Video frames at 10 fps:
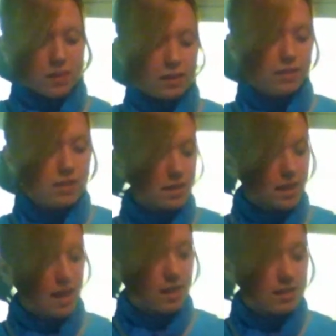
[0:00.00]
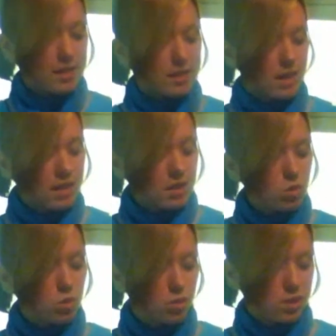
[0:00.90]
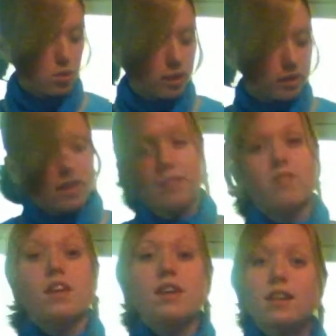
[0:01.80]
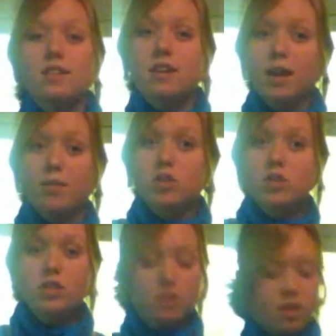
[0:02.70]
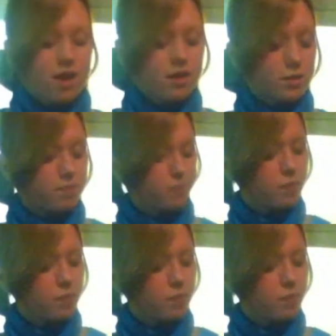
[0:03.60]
In this case, it doesn't cool as quickly and has time to crystallize.